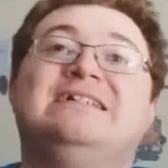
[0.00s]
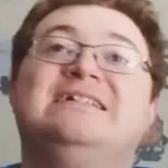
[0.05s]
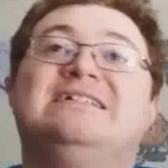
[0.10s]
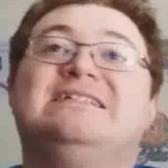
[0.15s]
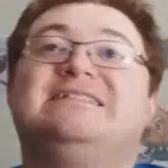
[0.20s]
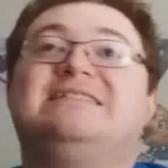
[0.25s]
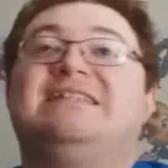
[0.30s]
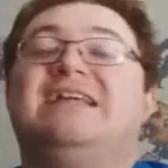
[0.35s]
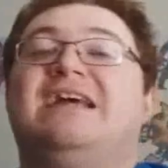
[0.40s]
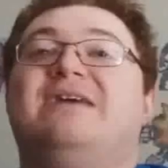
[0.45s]

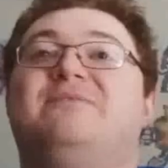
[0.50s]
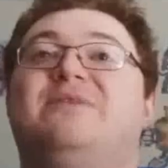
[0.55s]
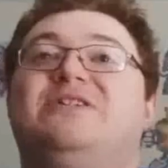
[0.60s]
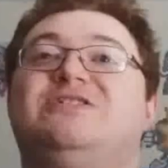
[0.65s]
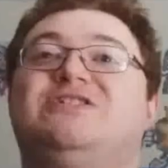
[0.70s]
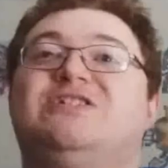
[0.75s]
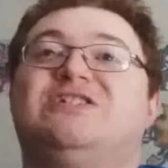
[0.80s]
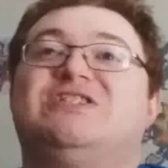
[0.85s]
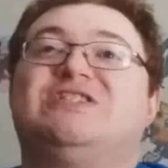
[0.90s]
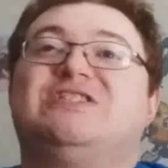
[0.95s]
Sami
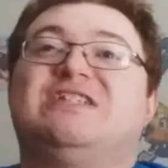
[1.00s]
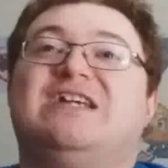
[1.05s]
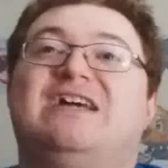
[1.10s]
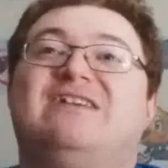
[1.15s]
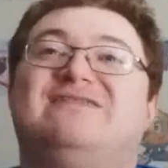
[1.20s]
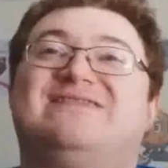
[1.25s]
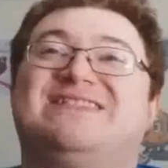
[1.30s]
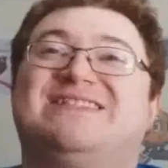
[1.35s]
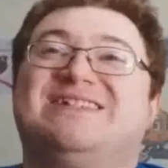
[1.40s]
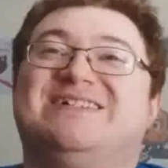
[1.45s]
just
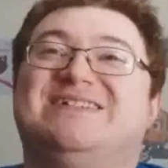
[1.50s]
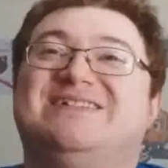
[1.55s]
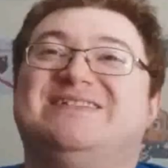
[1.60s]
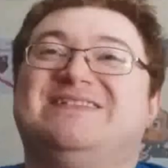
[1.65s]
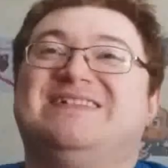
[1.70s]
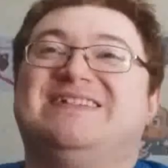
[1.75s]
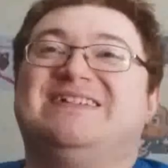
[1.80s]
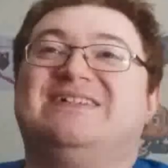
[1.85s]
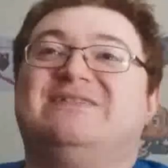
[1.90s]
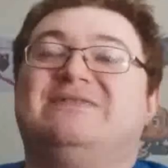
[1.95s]
saved
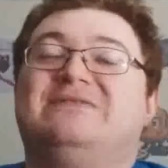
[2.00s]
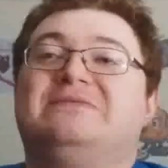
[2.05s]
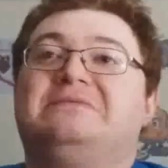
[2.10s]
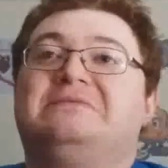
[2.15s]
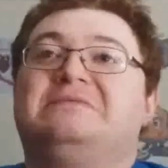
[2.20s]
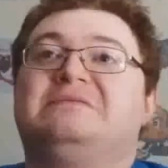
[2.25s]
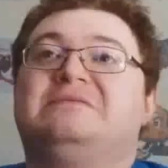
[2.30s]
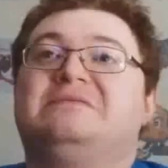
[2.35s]
Solo.